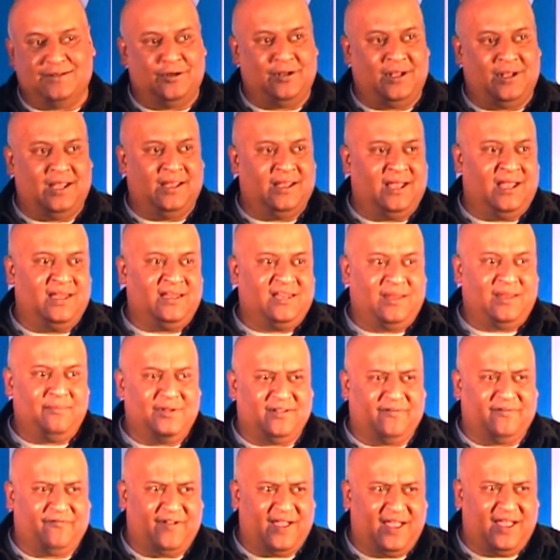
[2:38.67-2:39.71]
You know, I came
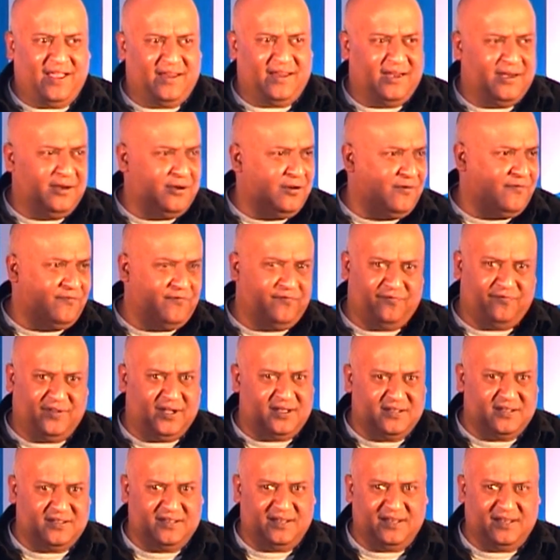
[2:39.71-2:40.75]
at the fag end of
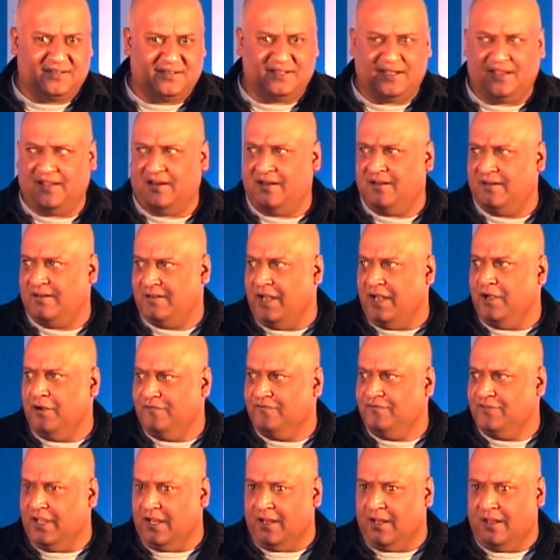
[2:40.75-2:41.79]
that CSR kind
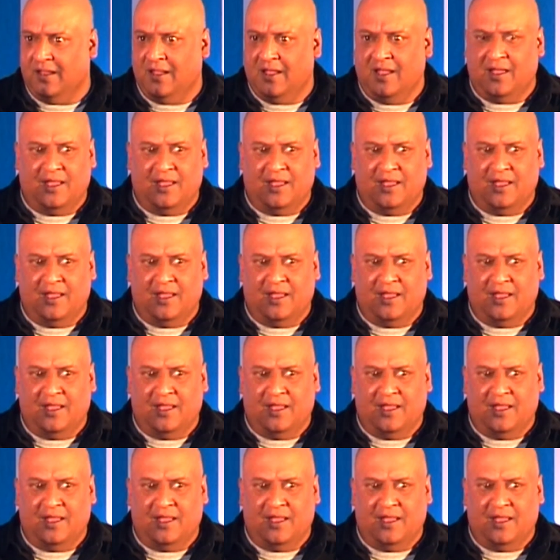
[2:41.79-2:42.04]
of thing.